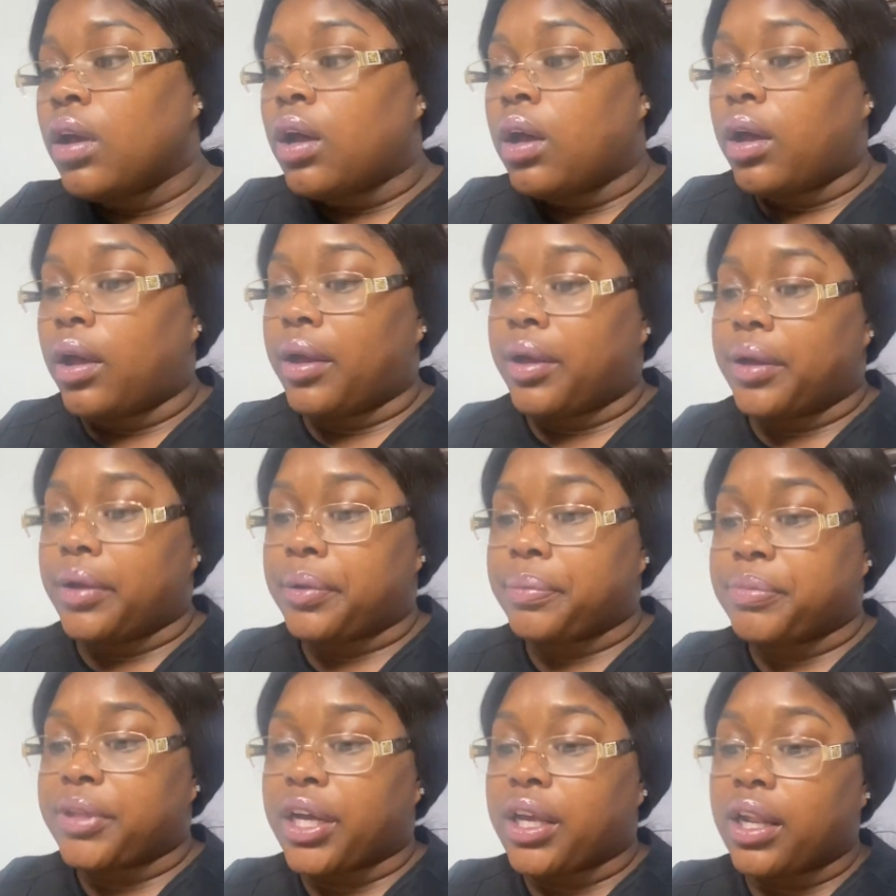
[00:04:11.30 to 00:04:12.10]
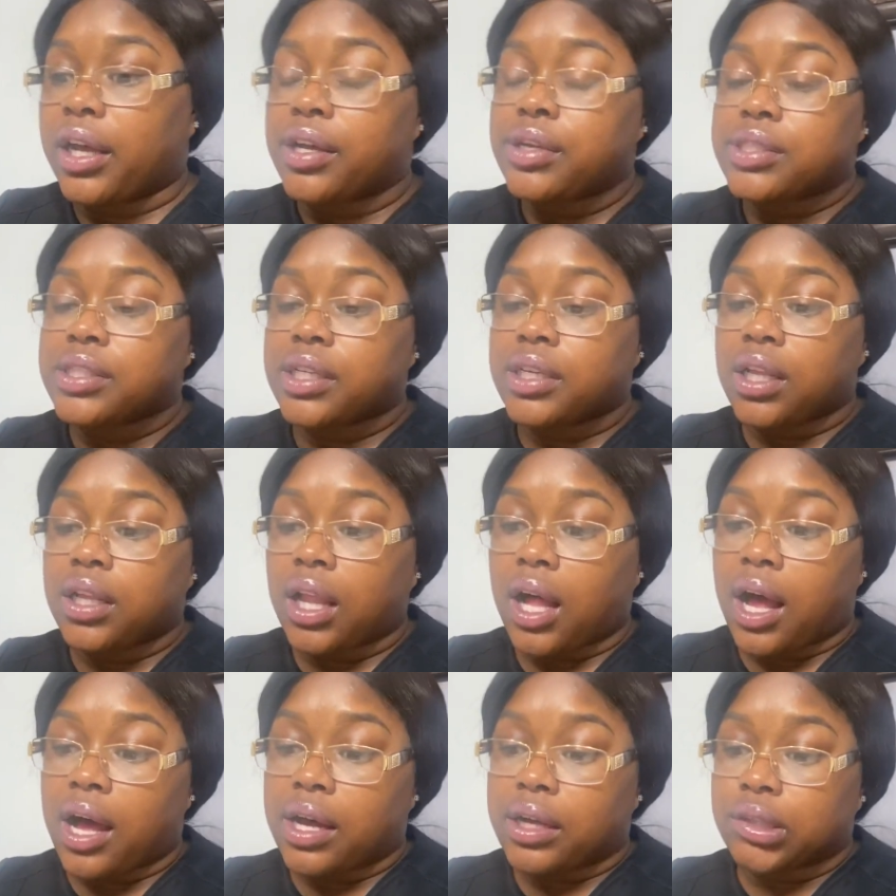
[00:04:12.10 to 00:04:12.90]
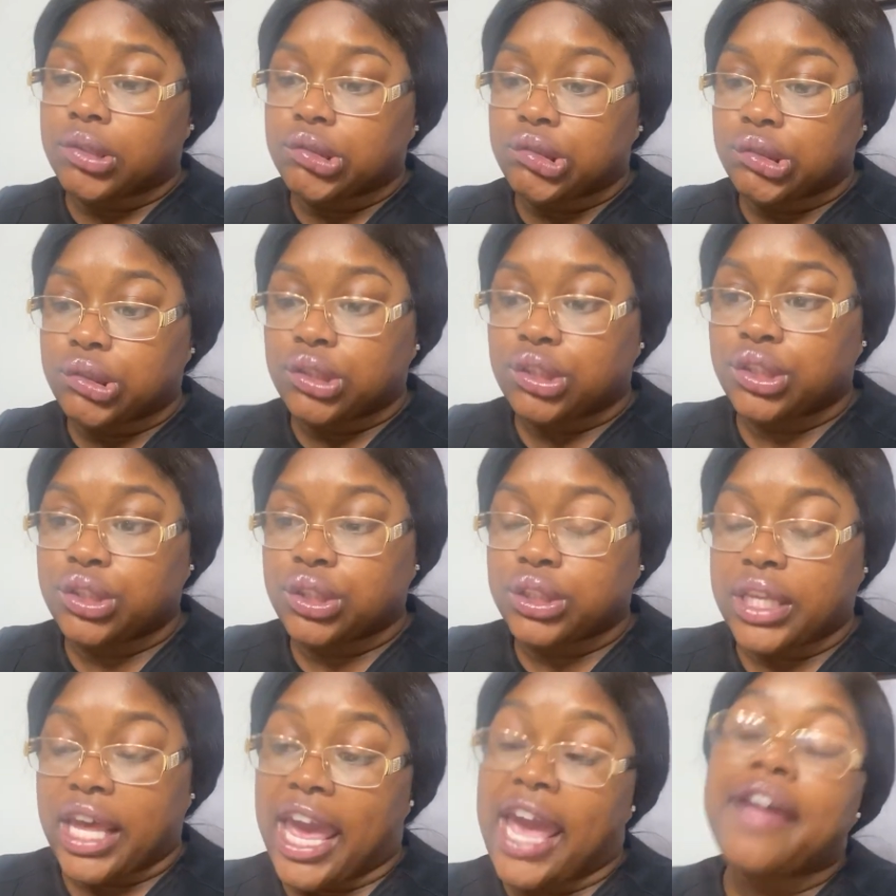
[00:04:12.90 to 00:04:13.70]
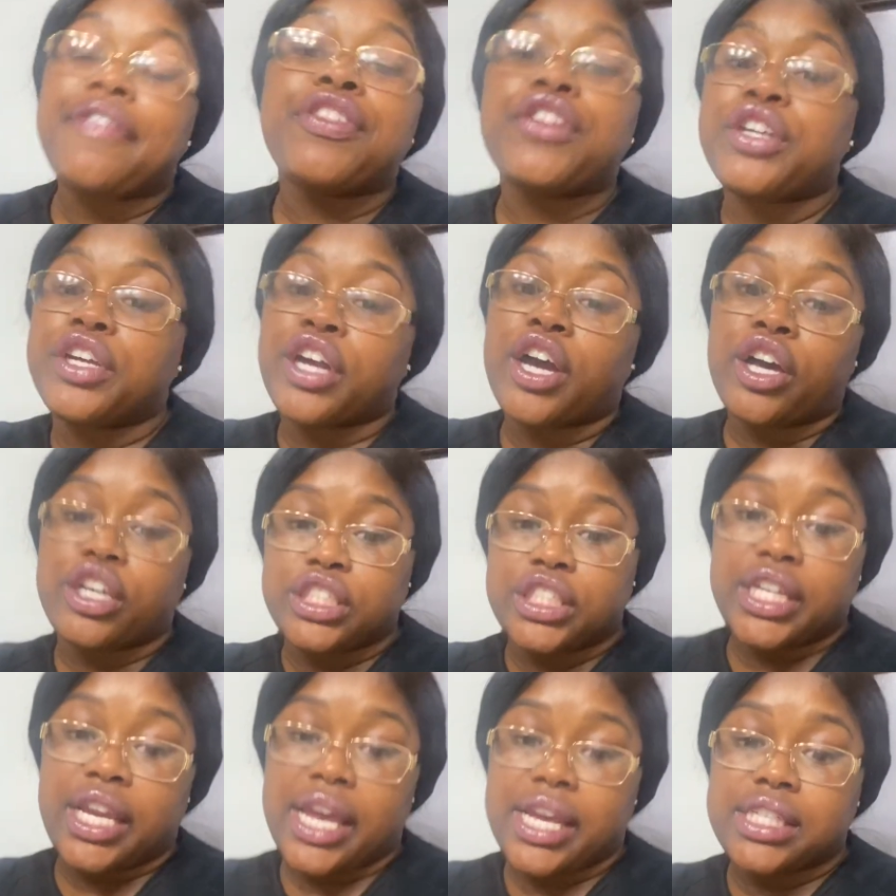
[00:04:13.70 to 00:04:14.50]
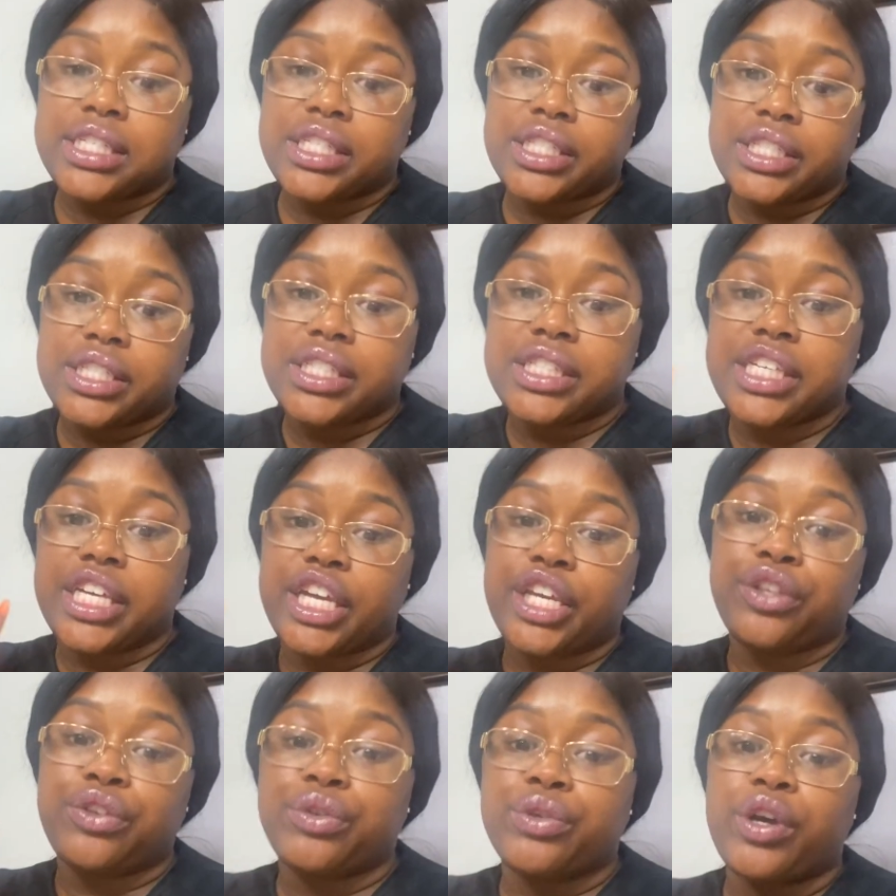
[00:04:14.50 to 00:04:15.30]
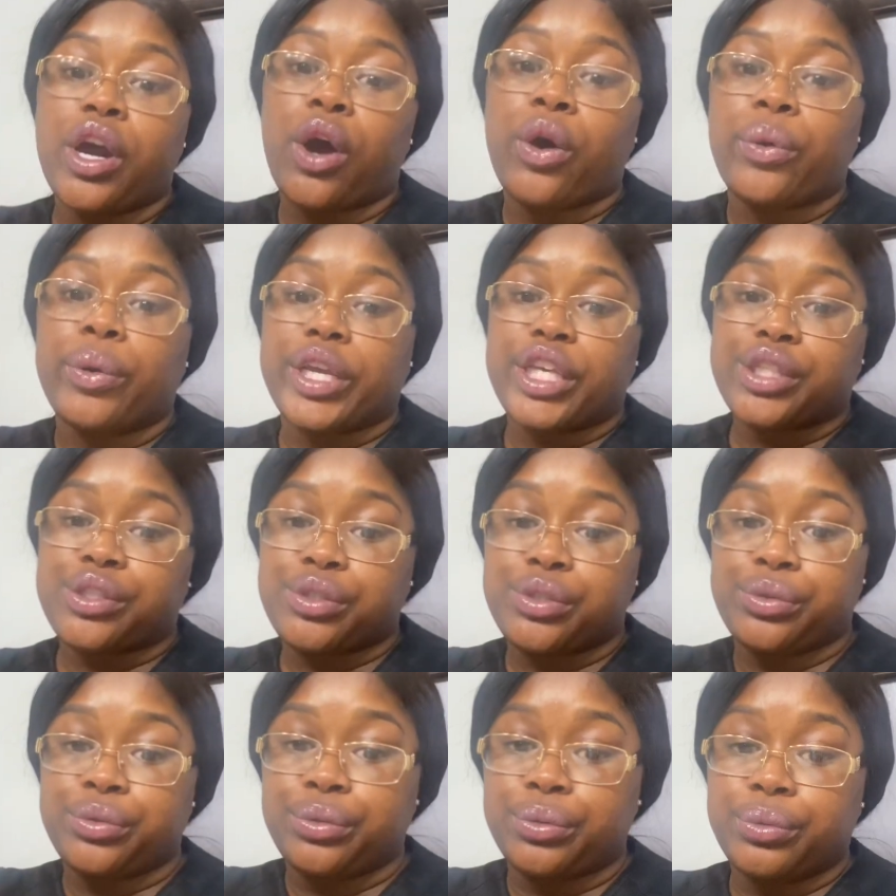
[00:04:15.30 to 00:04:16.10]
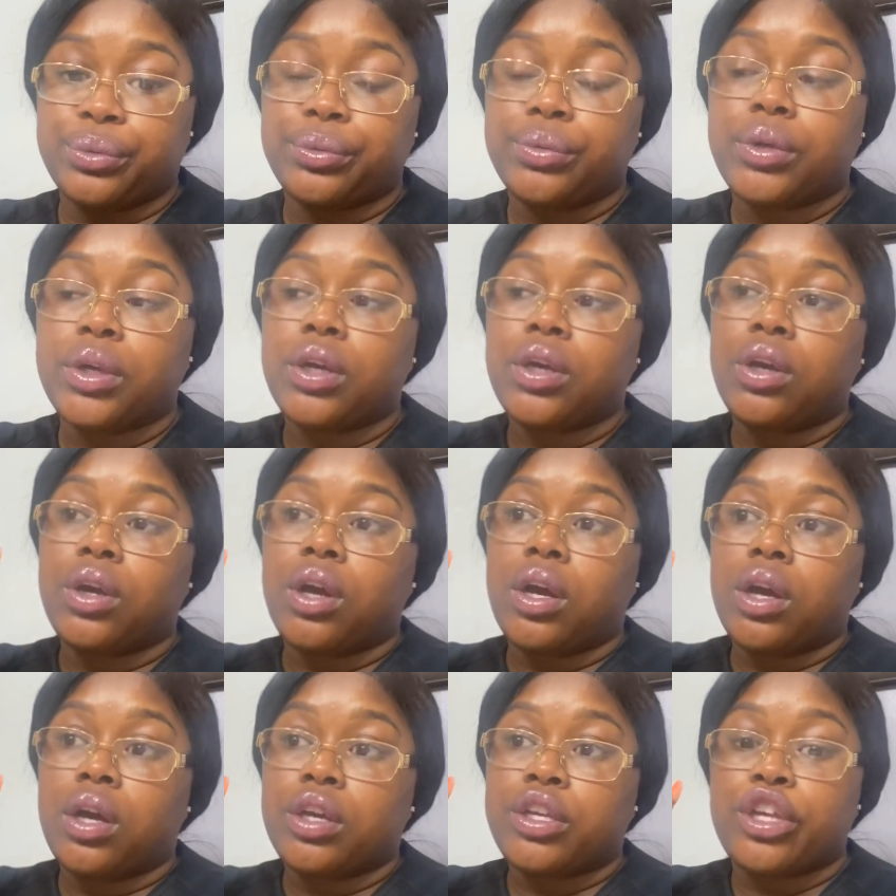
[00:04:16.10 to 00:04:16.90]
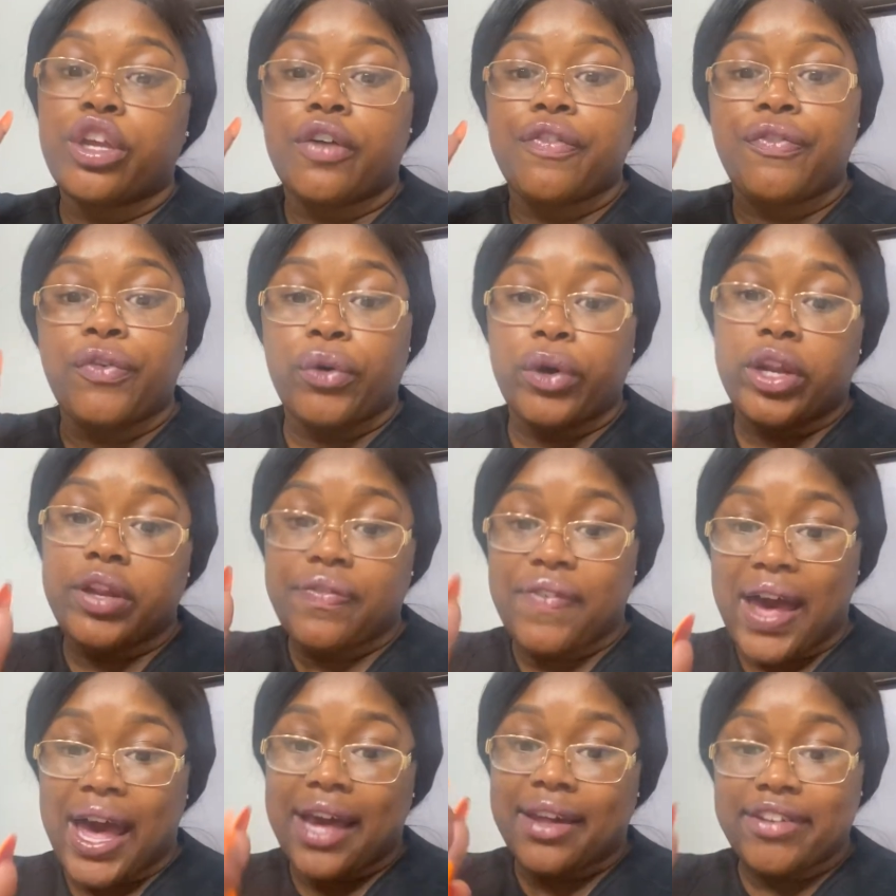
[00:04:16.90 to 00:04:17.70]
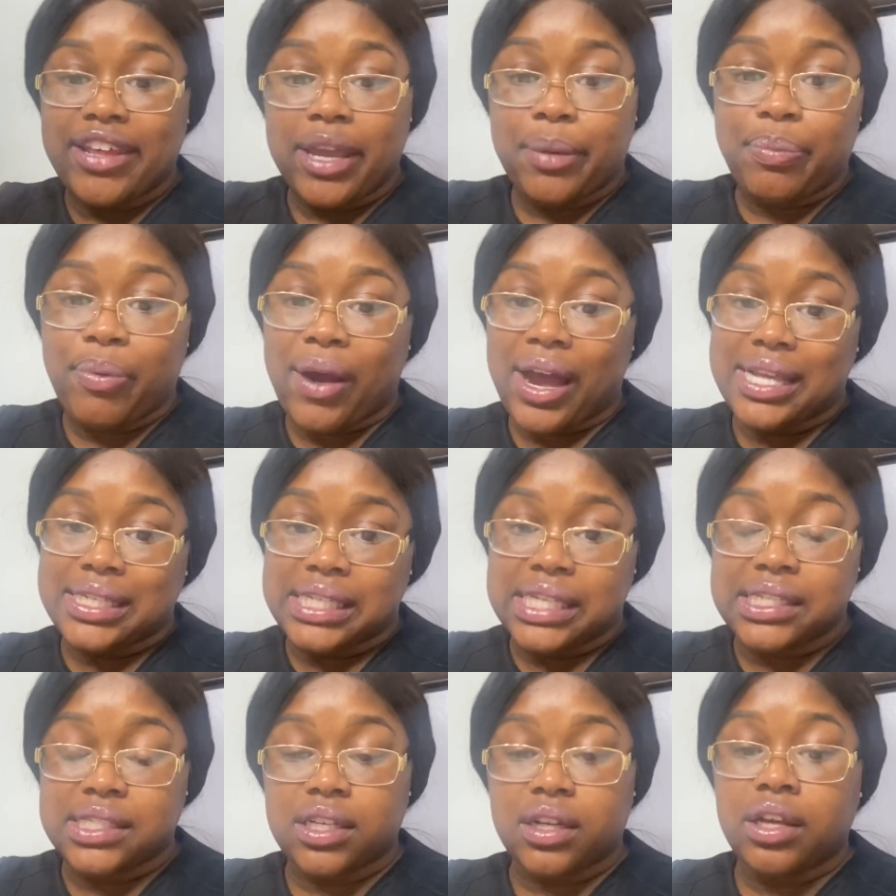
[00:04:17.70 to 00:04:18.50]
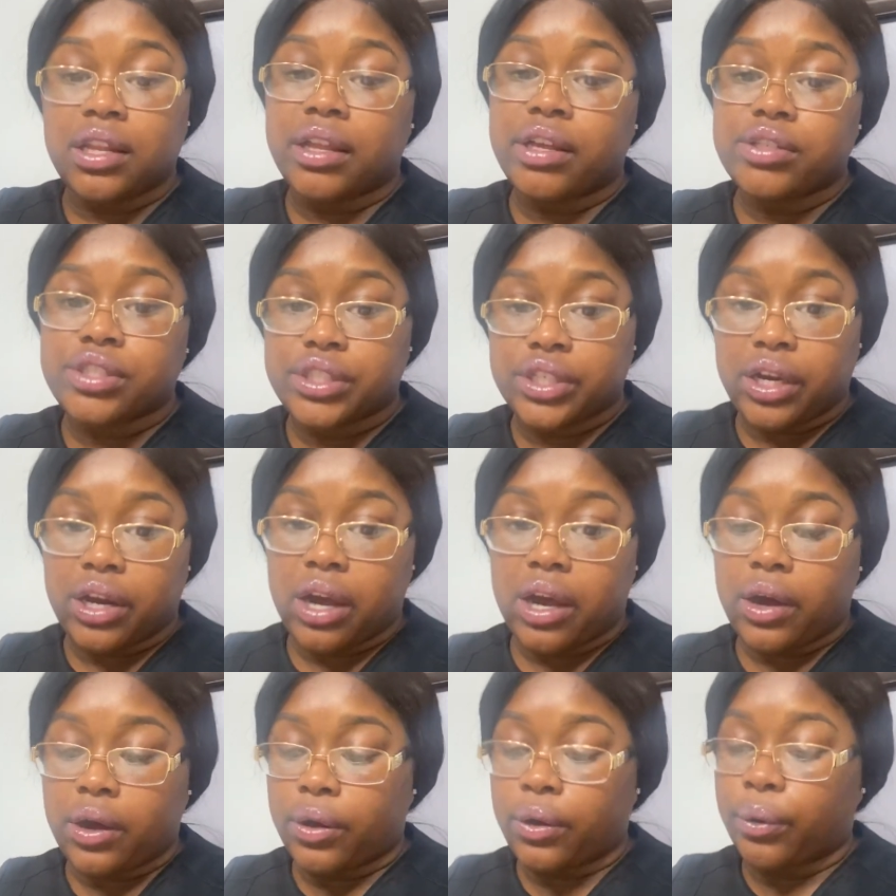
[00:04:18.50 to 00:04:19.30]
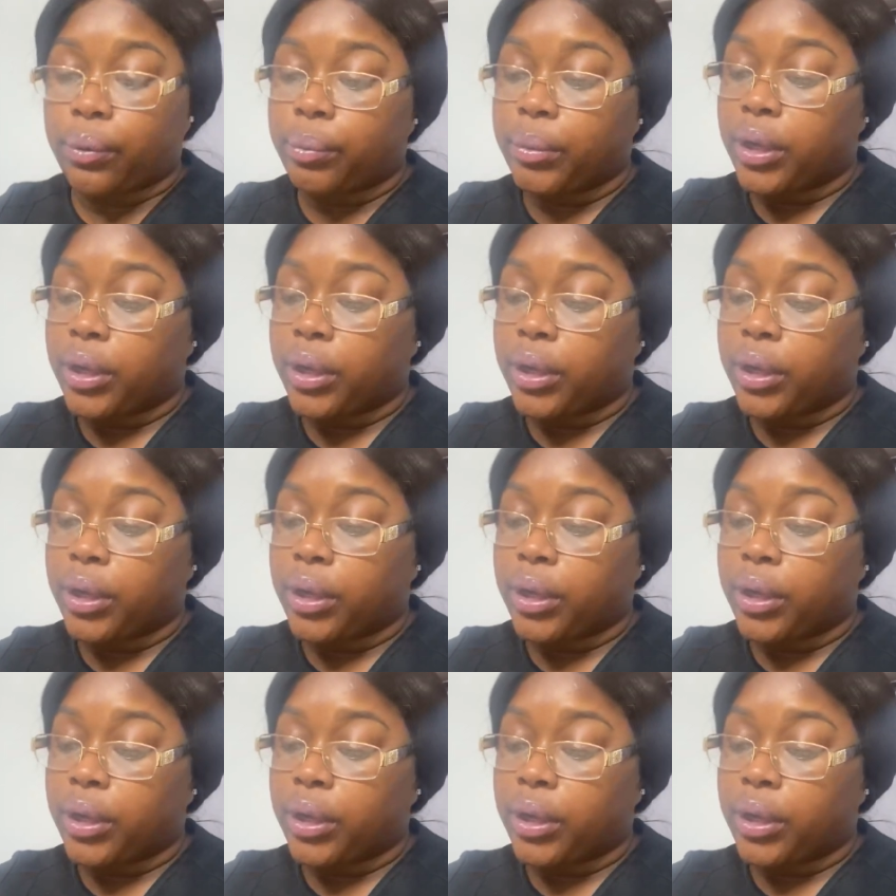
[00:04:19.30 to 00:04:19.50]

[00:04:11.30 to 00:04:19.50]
The closing costs after negotiations, then you go into your 45-day process of closing your home.